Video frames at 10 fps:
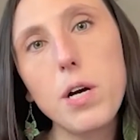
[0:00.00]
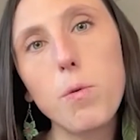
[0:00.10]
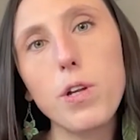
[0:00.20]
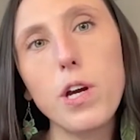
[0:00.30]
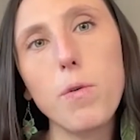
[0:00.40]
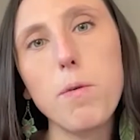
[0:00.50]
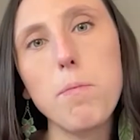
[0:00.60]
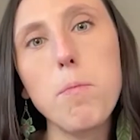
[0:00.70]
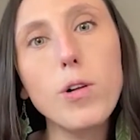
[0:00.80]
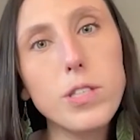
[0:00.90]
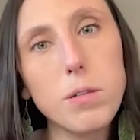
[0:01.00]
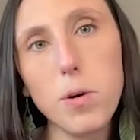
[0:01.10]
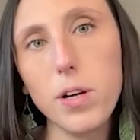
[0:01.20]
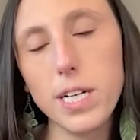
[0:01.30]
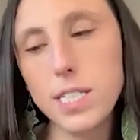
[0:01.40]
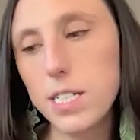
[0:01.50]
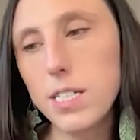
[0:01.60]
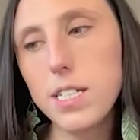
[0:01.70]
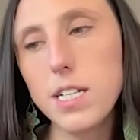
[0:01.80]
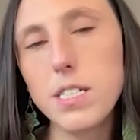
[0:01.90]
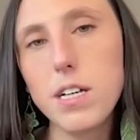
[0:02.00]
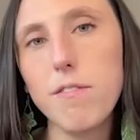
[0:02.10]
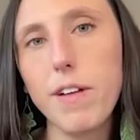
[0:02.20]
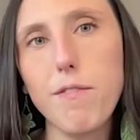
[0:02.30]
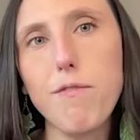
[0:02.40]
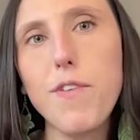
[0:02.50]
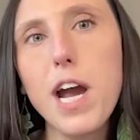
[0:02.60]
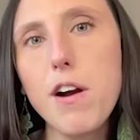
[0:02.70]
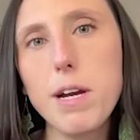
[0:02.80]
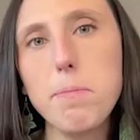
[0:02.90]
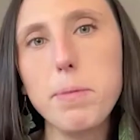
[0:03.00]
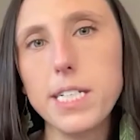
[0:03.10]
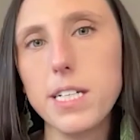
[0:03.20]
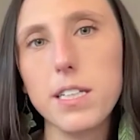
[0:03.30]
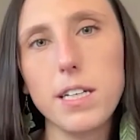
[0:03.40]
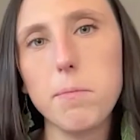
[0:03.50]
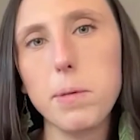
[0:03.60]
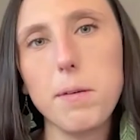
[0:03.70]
where there were multiple instances of like very blatantly